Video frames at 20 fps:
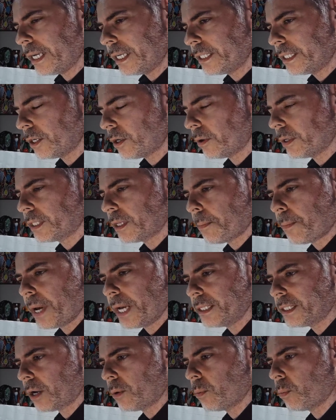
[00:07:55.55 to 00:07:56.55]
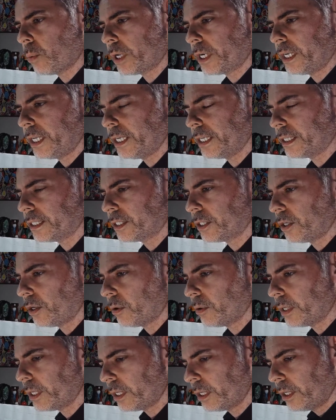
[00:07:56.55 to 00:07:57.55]
It depends on what it is.
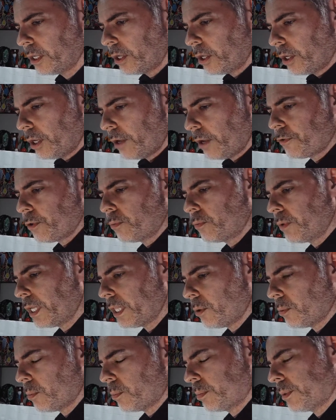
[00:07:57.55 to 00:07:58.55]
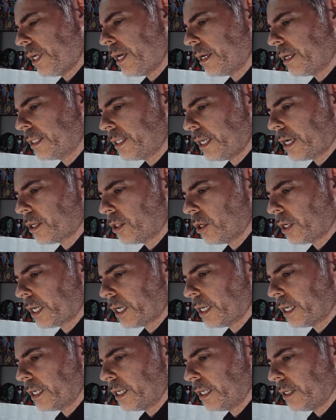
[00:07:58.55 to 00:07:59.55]
If you really take a look
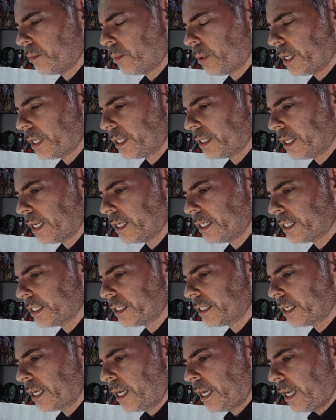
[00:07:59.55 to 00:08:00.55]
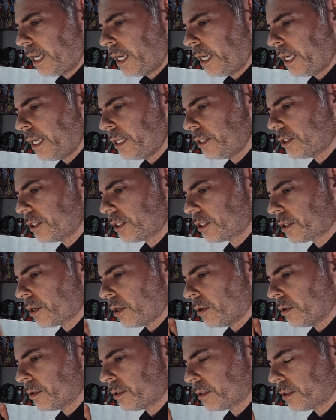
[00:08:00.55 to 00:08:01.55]
at it, what he does is he just
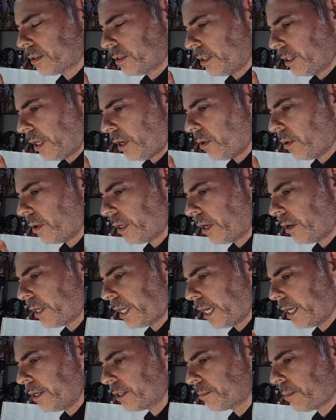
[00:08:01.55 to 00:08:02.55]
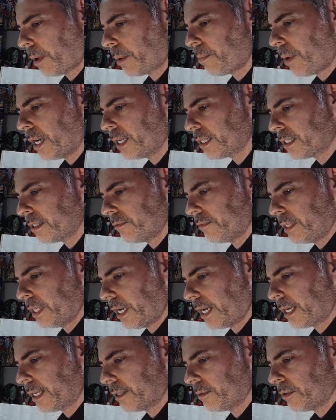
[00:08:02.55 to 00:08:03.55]
goes, oh, okay, here's my positive and
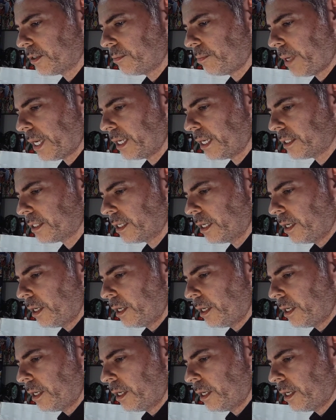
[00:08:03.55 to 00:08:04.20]
negative space.